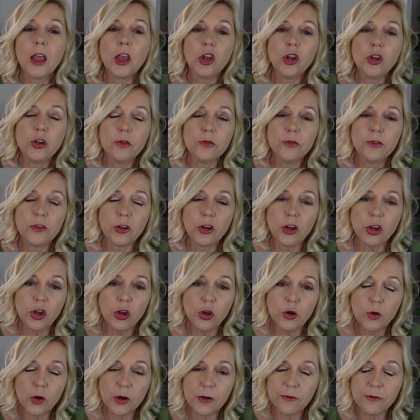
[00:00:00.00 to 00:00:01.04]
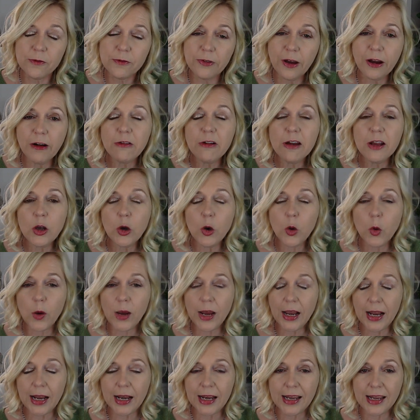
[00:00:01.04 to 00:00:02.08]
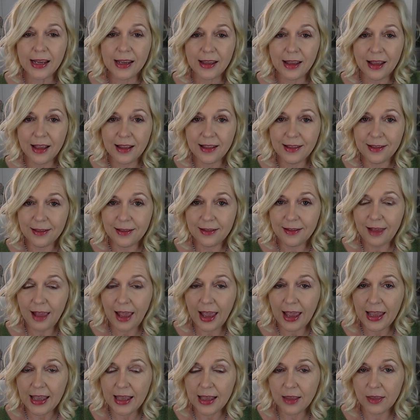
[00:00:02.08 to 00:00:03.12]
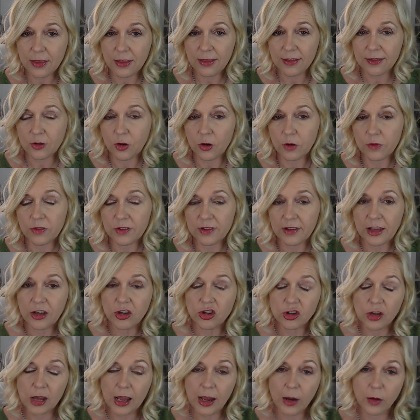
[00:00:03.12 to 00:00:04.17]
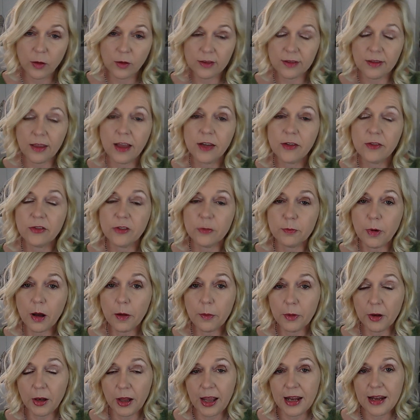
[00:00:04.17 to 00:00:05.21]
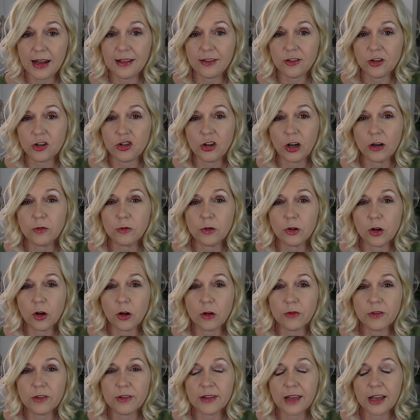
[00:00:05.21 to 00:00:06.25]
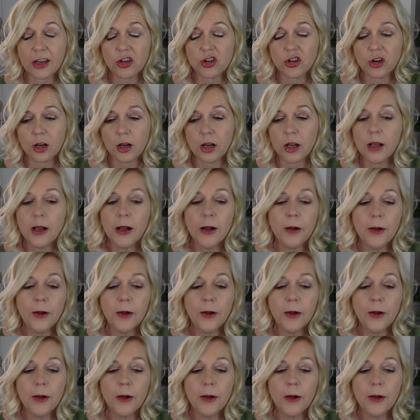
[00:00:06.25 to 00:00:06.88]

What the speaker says: You can very quickly take this conversation outside of the bubble and into general conversation,